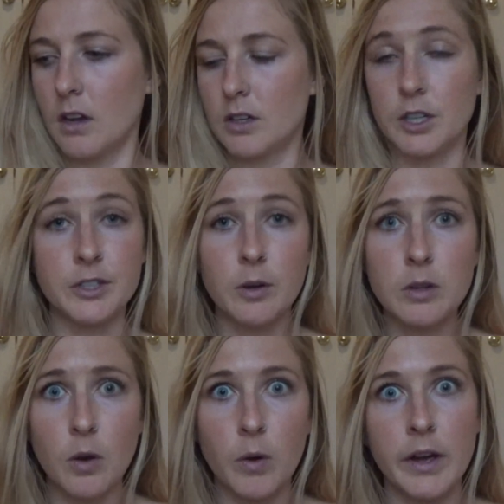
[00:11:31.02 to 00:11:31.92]

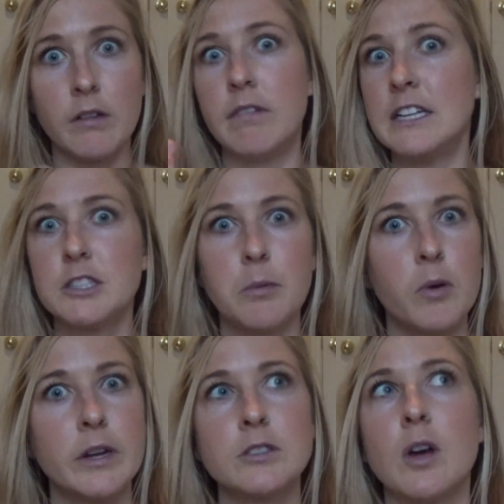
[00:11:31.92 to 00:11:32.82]
canola oil, vegetable
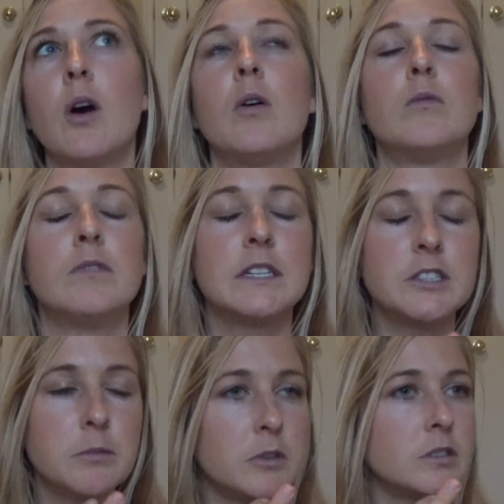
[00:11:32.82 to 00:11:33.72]
oils,
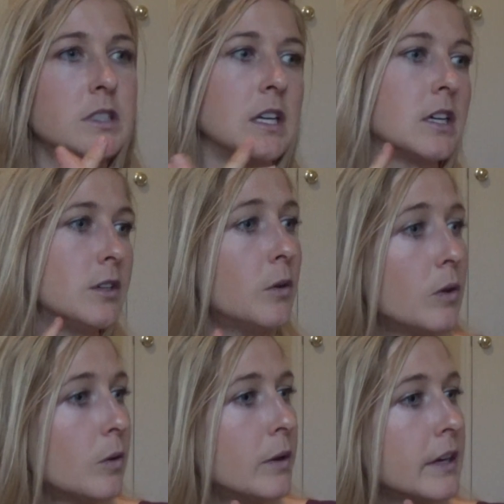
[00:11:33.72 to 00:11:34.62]
vegetables and
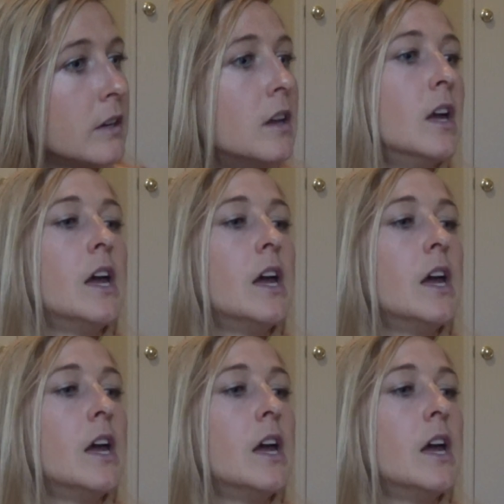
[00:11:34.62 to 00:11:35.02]
canola oil,